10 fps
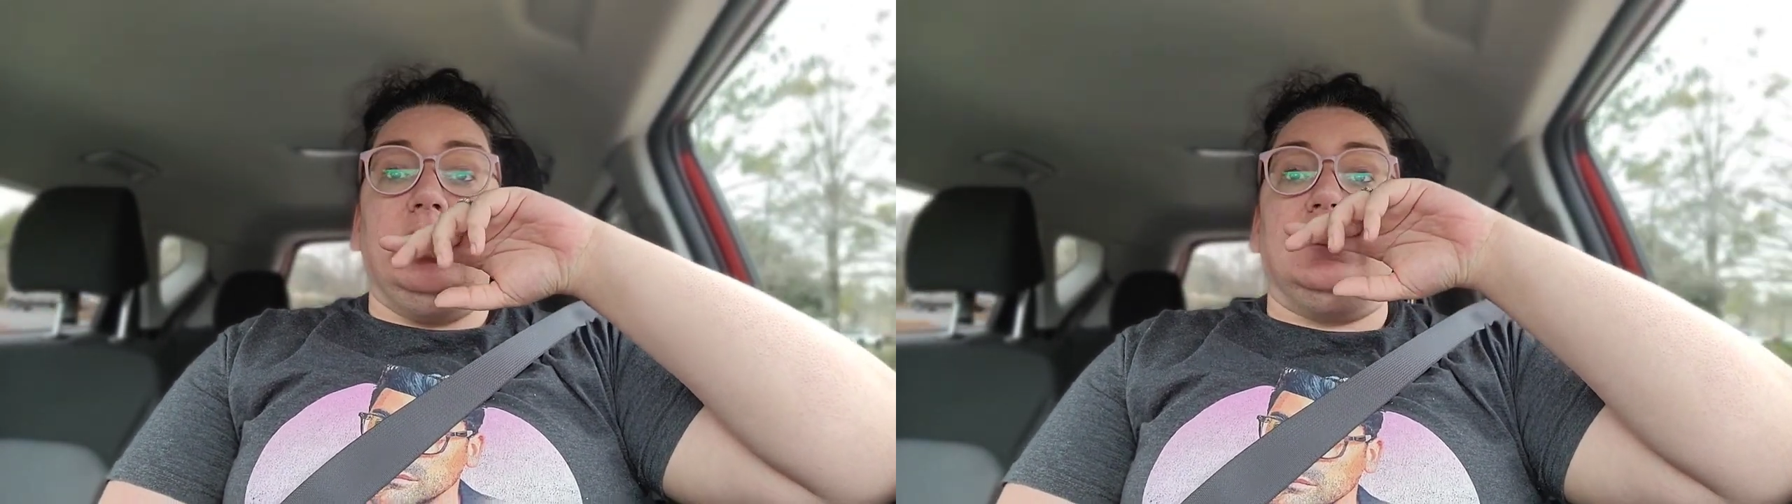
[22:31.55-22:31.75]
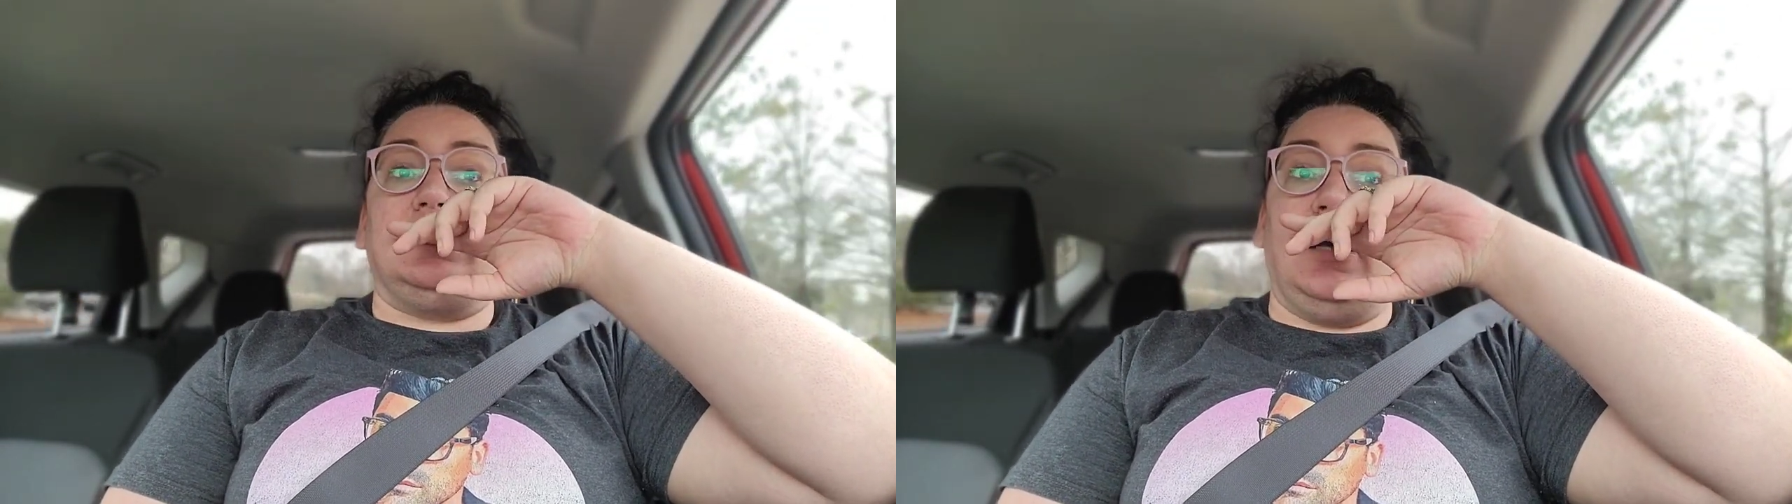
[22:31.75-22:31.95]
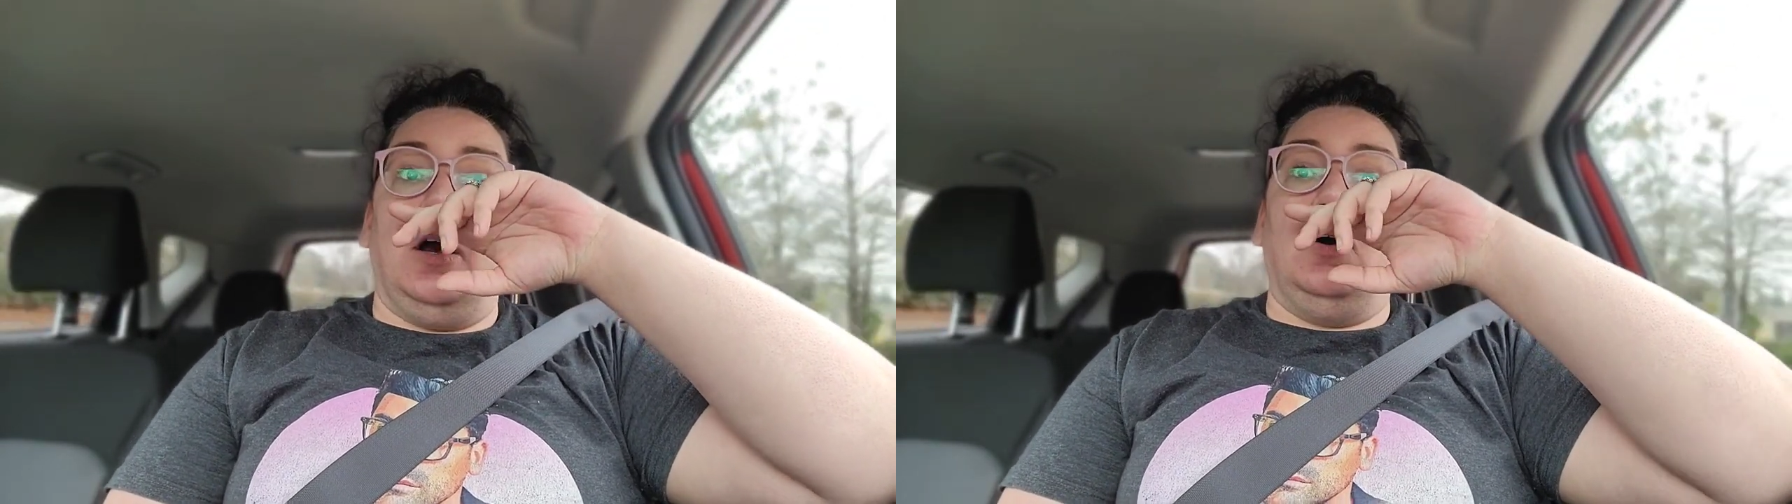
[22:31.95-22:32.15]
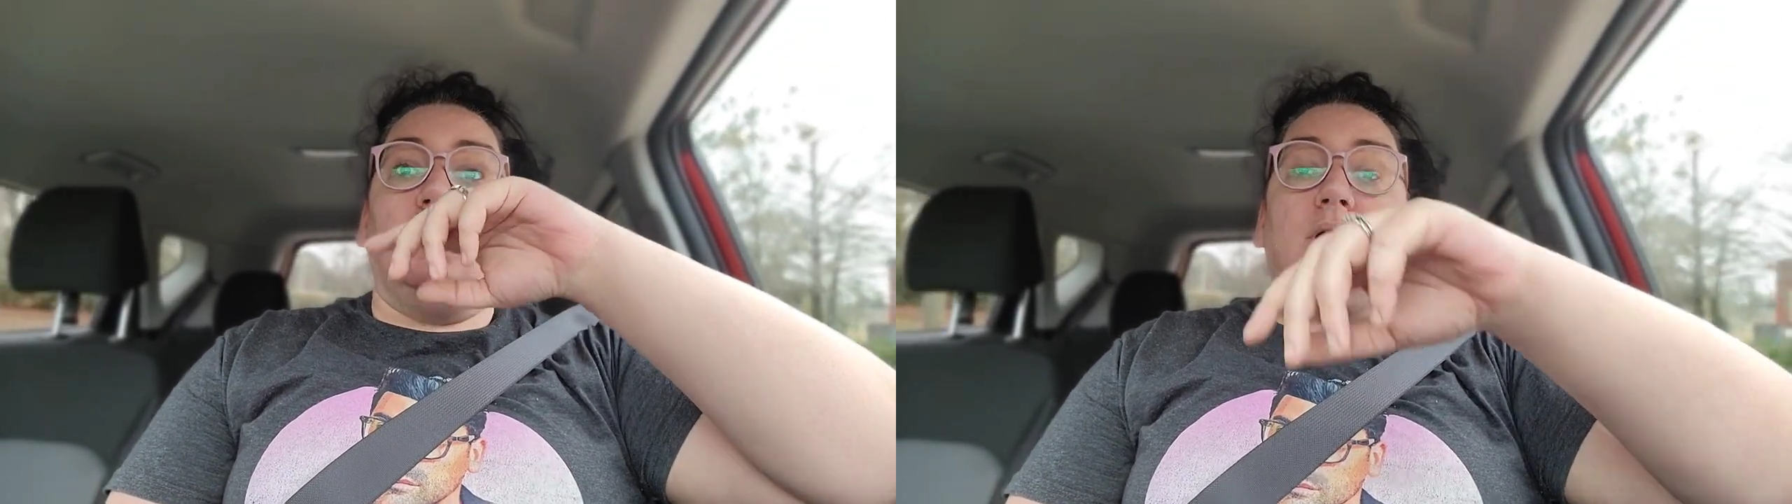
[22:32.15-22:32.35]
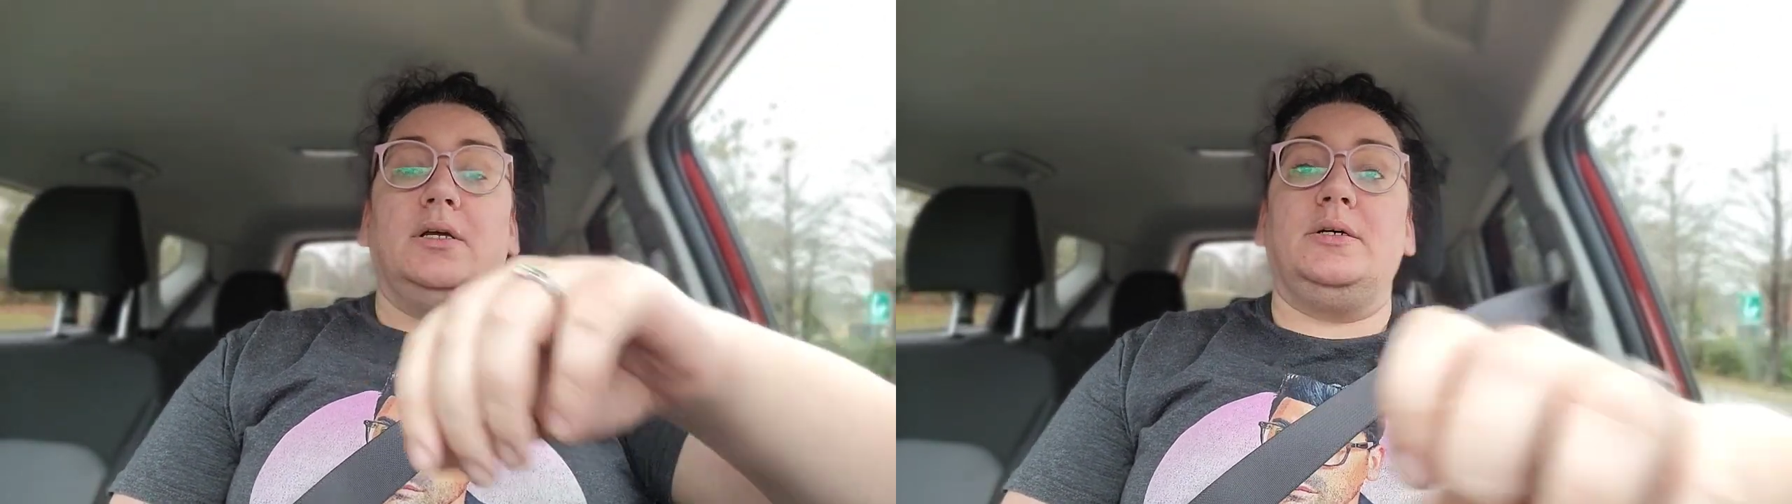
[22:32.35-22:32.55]

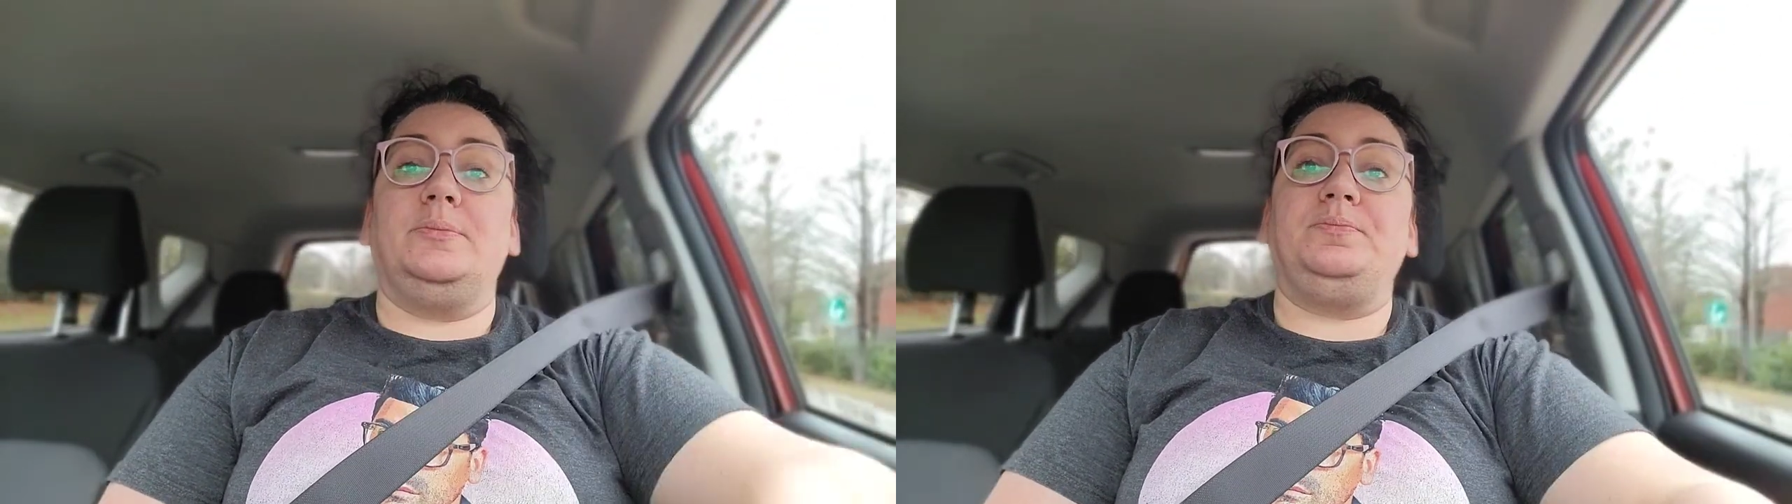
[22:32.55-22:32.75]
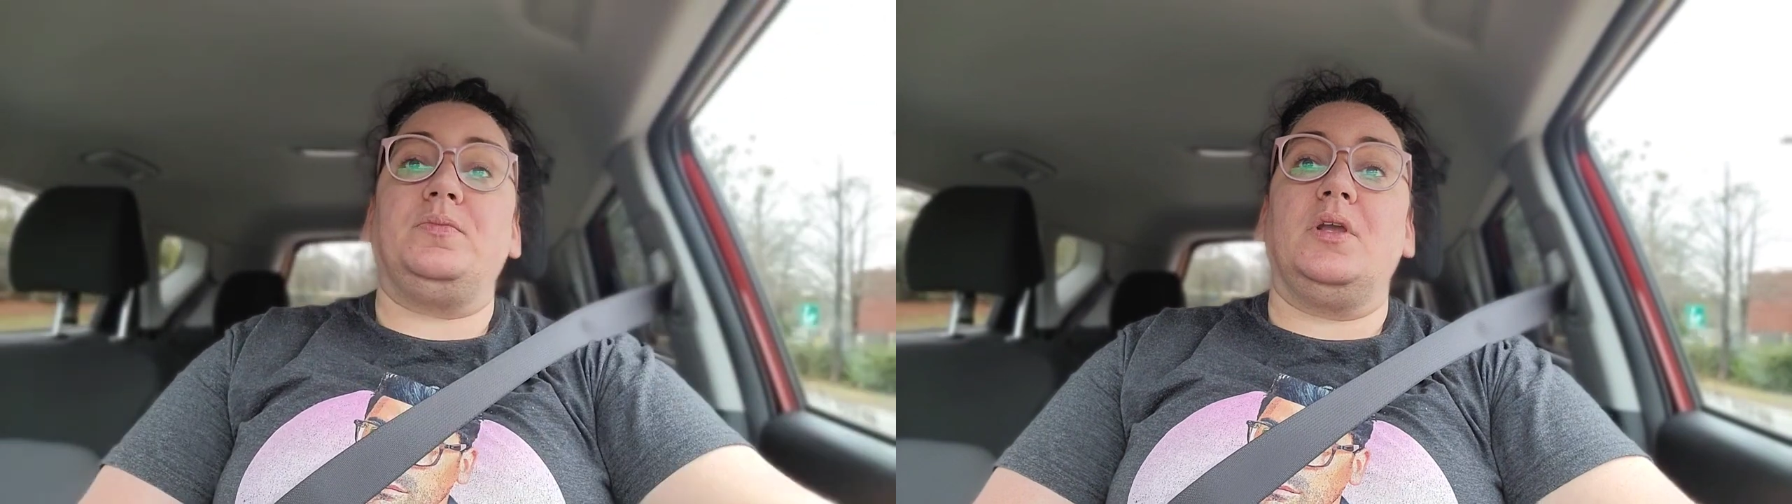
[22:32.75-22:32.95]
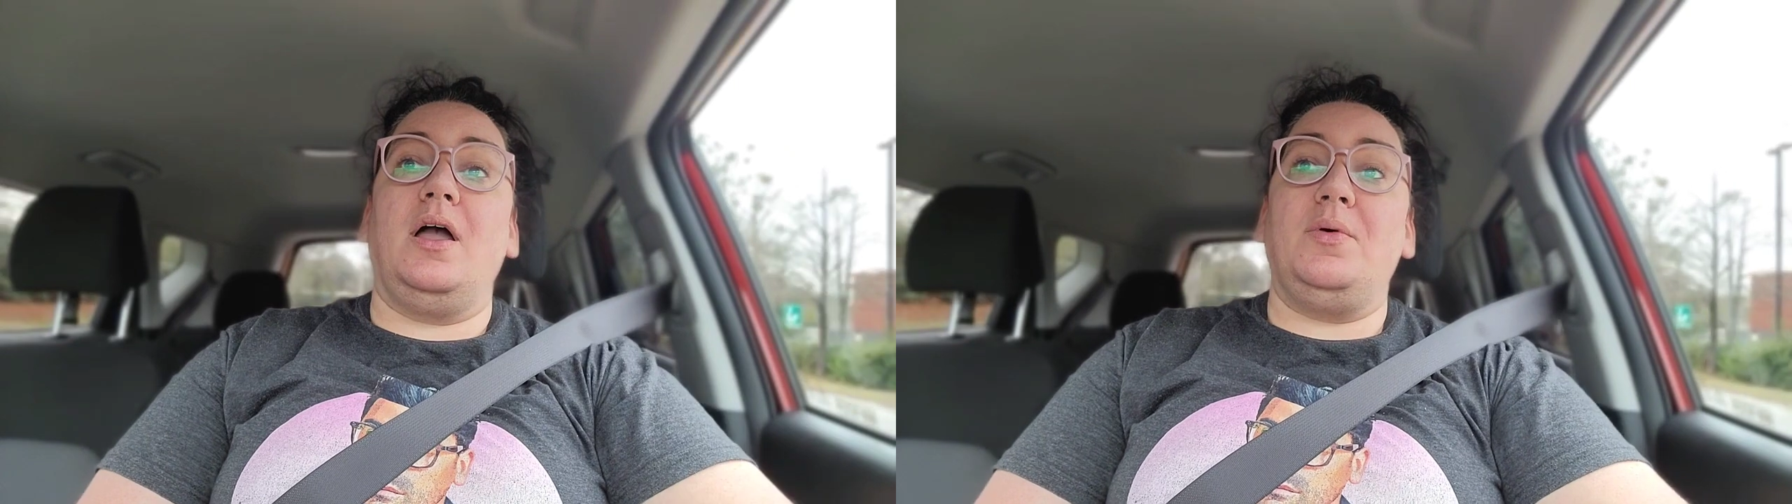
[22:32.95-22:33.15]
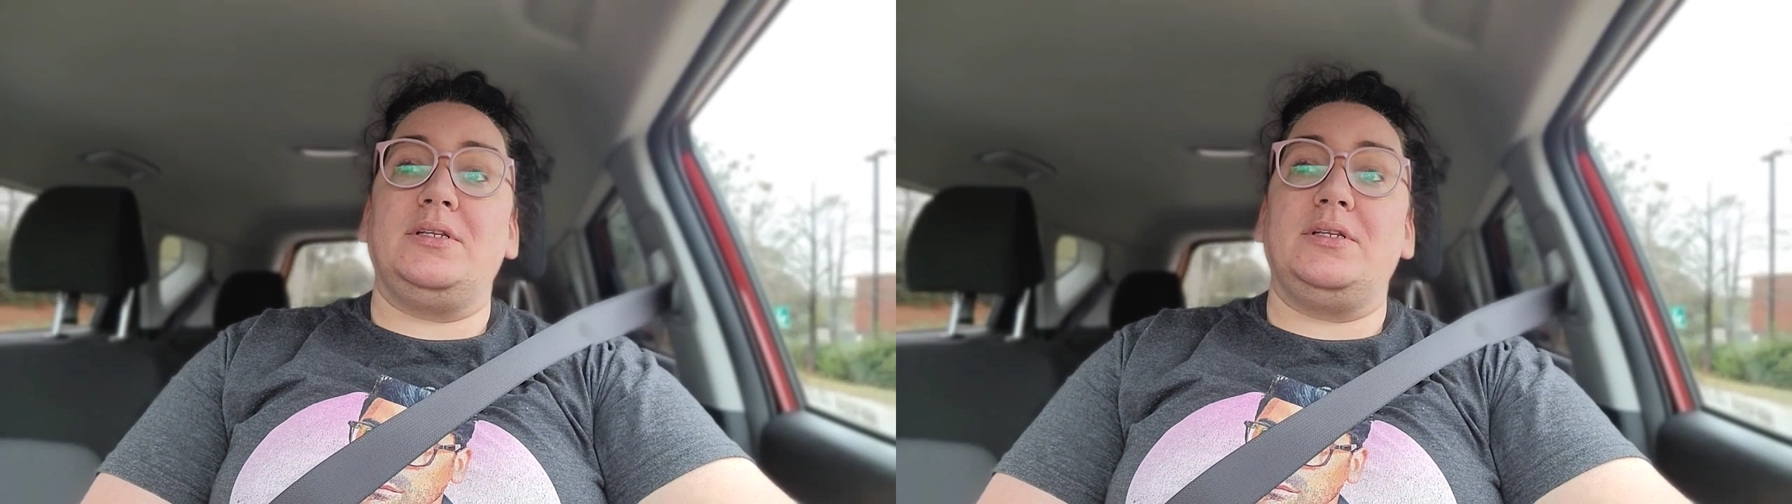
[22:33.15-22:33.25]
So I